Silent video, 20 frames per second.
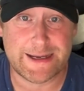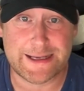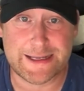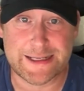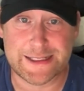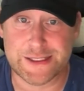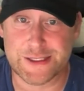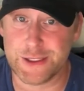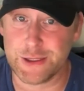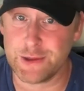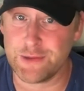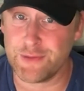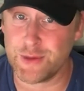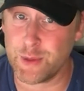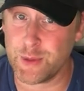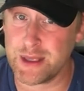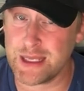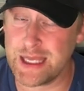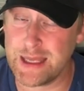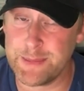So if you
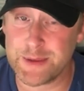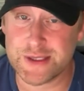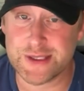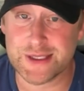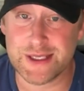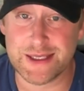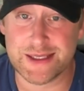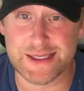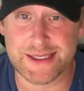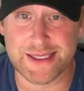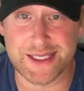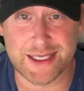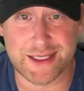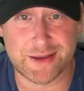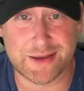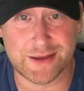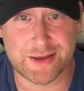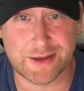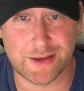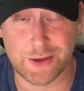want to keep your son
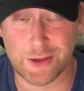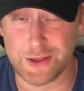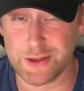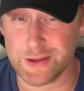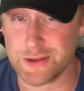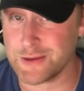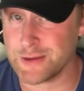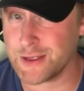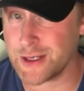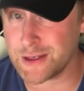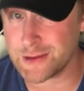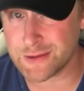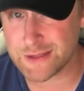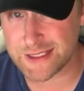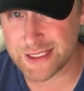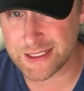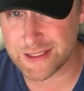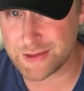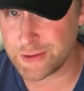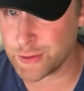centered, or your daughter
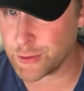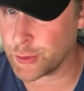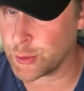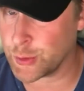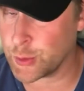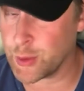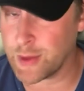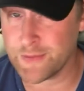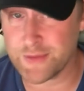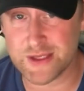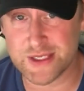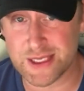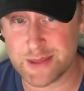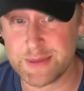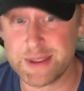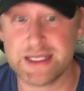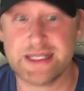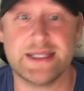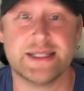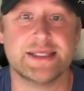centered, or whoever the
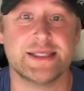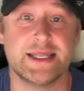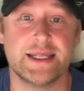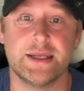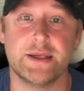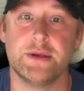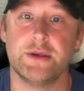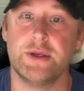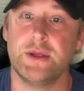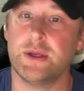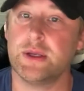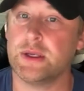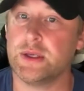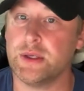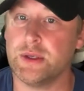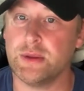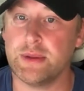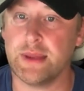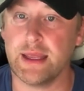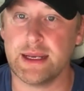subject is centered, you can
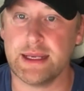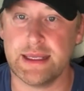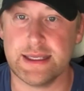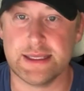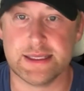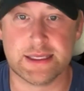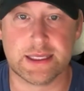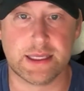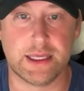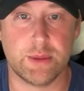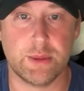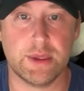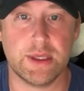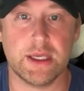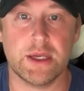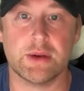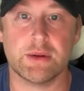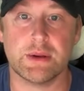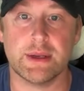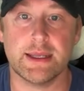do that easily with the
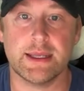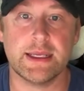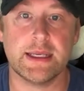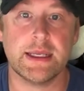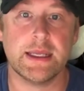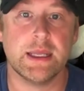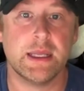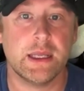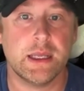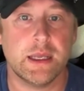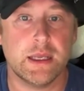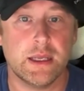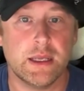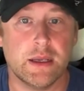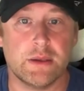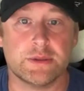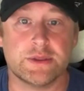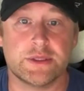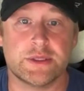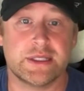grid.
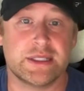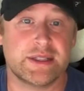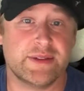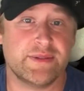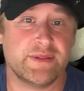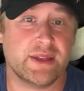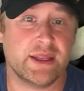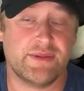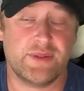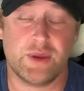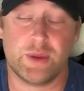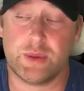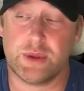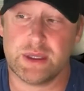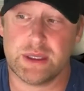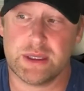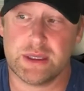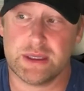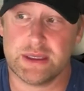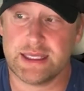Alternatively, if you want
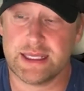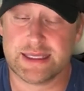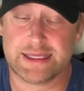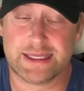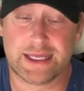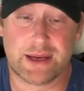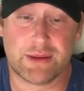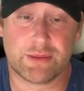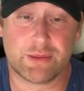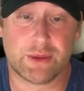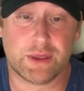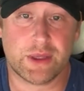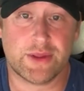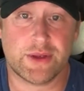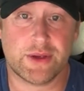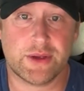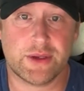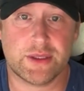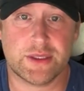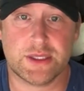to test out rule of
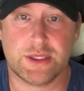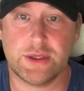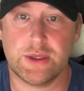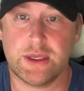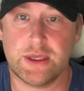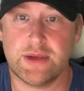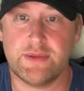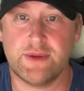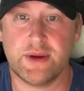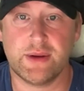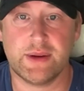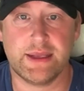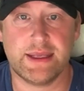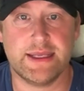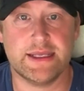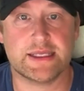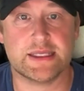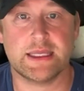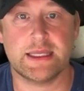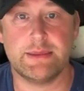thirds, you can very
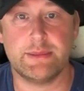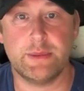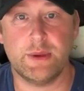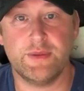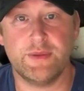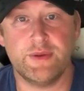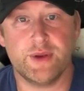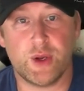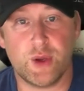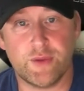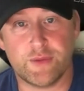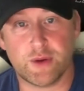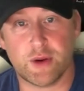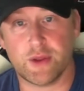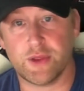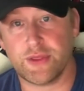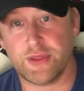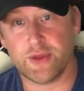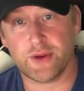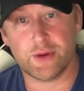easily move it over a
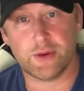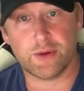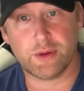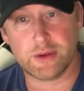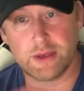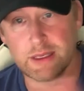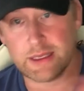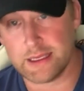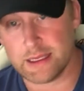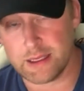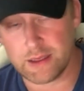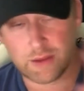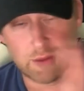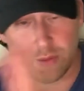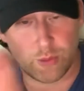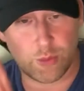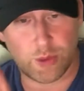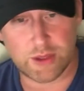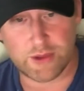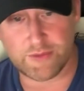third in
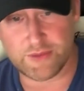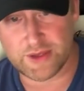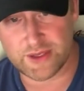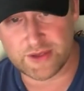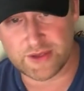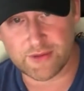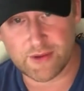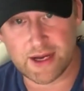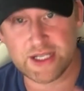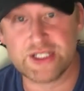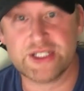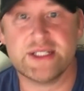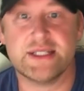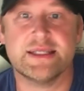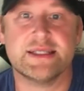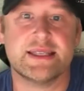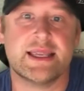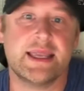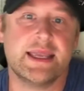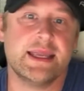one of the
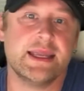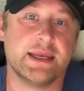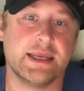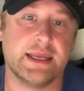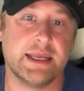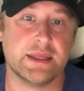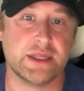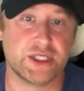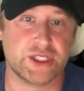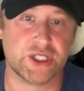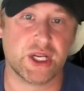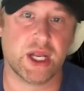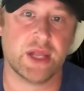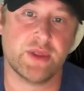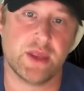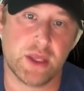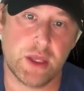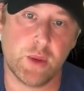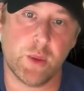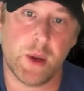directions and get the shot
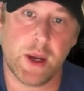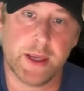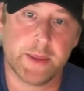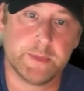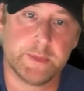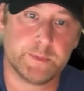that you want.